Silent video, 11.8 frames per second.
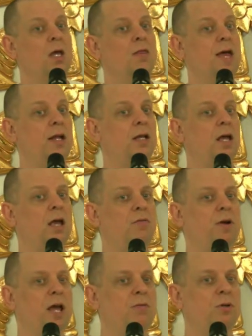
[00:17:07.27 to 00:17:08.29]
That
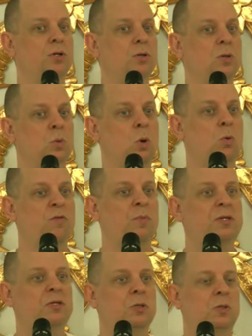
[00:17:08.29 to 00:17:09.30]
every afternoon, what we've
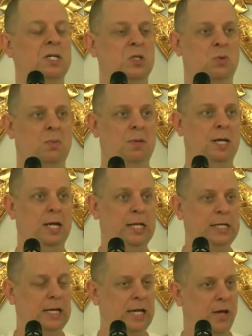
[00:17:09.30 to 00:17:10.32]
been doing is we've been
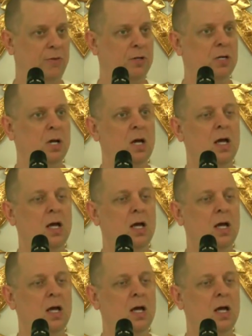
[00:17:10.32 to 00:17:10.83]
getting together,